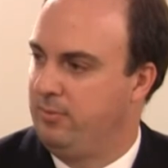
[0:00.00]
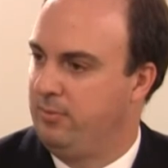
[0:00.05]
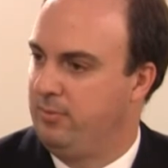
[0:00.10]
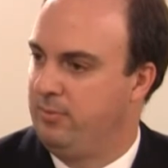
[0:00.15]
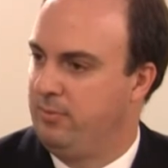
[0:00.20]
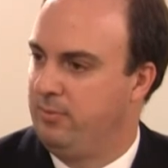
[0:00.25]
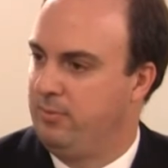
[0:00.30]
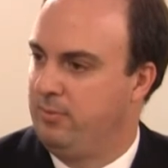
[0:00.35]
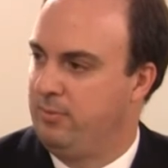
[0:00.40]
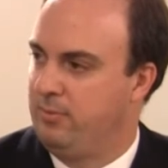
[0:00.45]

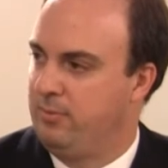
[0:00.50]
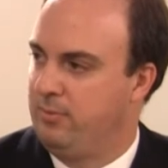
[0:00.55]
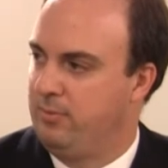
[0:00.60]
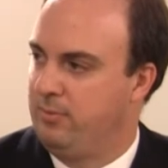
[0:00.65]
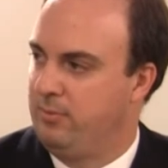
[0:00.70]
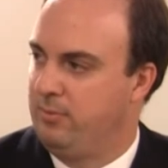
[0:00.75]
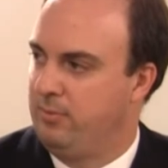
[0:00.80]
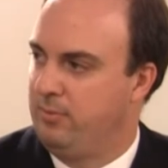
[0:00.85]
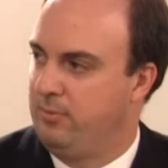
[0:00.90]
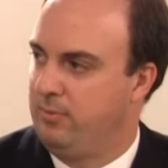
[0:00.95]

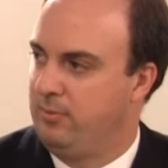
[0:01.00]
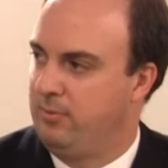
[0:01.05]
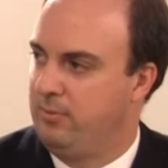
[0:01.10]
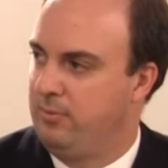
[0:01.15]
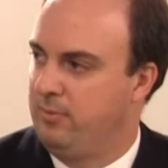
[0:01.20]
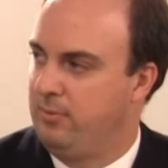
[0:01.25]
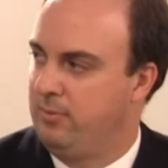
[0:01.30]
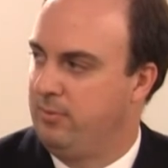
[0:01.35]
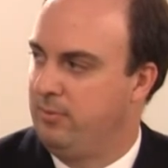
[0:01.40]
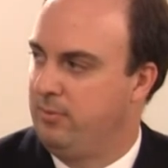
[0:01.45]

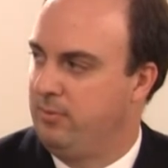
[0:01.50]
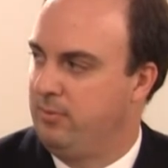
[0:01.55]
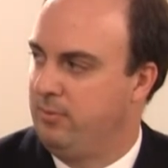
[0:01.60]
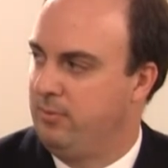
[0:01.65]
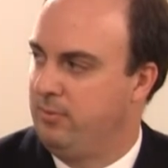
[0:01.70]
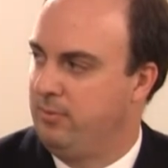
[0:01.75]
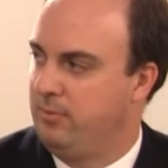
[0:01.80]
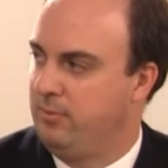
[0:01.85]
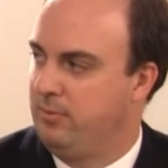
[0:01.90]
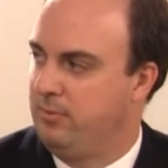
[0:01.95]

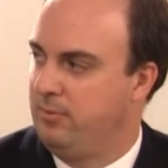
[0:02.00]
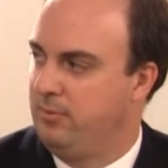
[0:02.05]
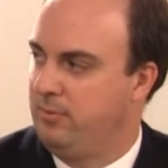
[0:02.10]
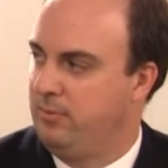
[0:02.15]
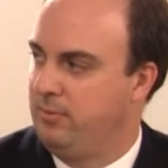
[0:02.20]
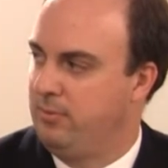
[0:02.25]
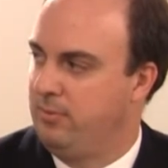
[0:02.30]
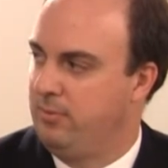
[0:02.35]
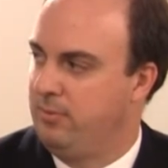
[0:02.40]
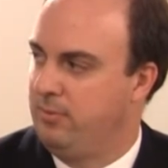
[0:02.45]

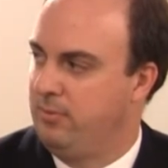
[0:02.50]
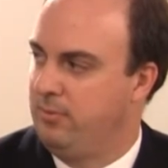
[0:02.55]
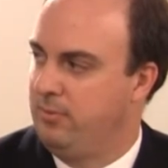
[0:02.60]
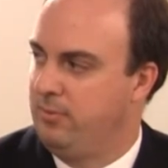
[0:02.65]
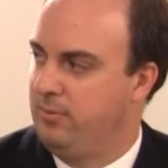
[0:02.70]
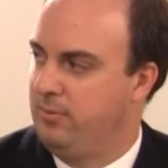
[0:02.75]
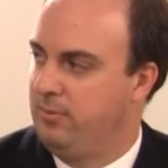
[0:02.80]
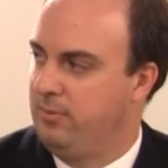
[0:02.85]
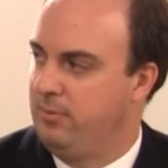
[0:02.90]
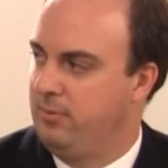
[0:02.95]

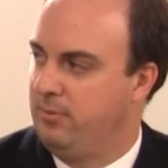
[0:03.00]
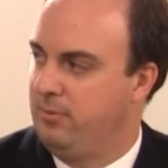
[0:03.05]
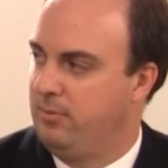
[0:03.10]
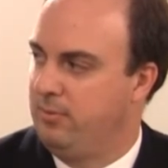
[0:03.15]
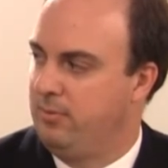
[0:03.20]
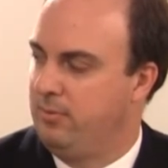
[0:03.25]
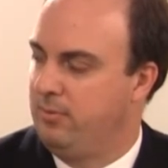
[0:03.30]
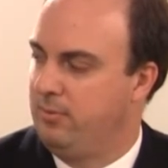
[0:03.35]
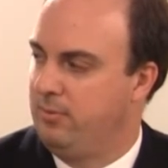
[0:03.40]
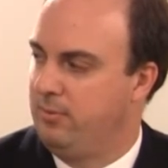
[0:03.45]

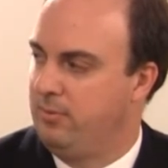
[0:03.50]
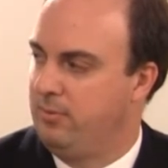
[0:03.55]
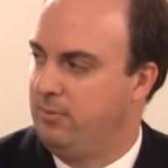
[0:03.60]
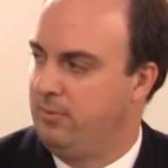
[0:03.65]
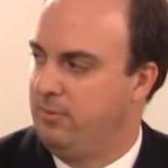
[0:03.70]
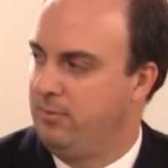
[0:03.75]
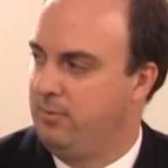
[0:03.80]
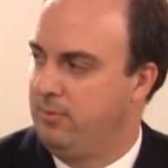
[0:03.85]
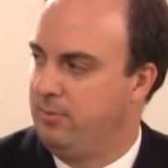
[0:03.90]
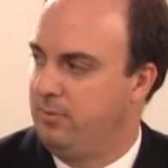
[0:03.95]

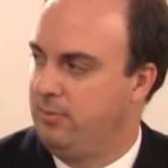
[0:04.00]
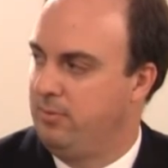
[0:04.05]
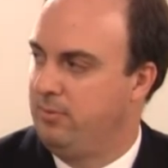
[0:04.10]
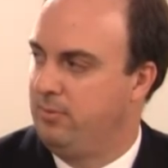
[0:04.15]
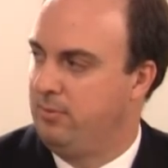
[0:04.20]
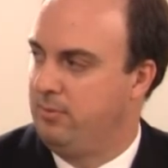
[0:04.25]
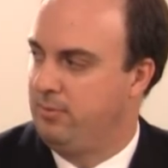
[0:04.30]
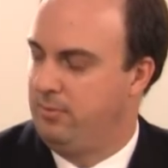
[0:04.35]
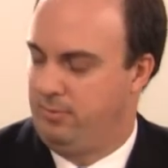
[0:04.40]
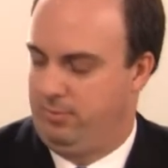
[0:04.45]

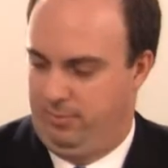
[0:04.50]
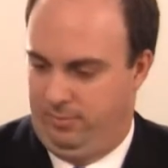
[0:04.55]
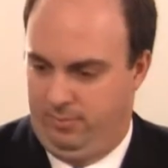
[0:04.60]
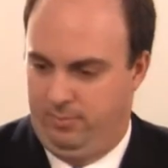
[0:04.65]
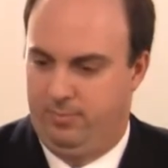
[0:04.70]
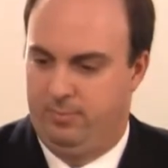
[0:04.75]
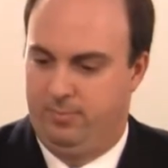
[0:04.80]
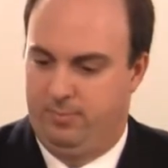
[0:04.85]
No words are spoken by the person on screen.